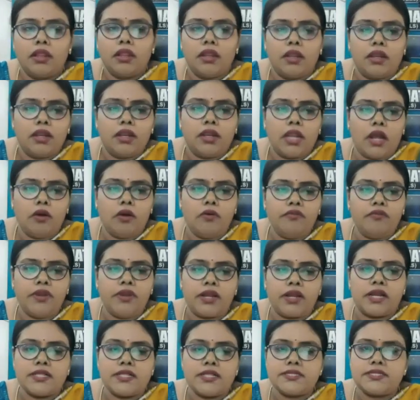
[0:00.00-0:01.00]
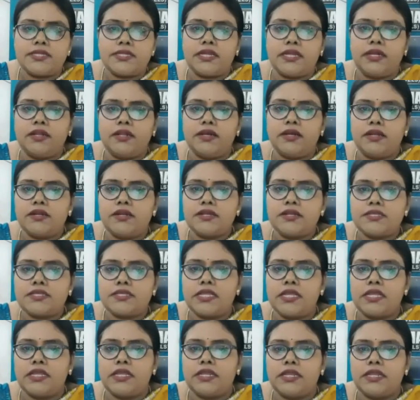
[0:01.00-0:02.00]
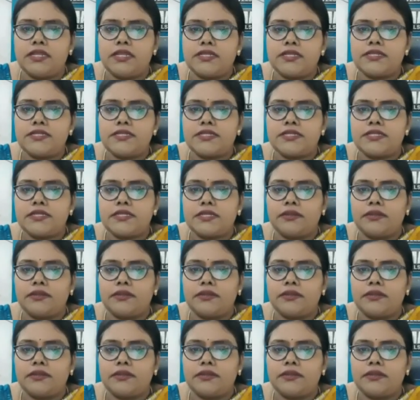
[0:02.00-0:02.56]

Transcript: Now we consider a series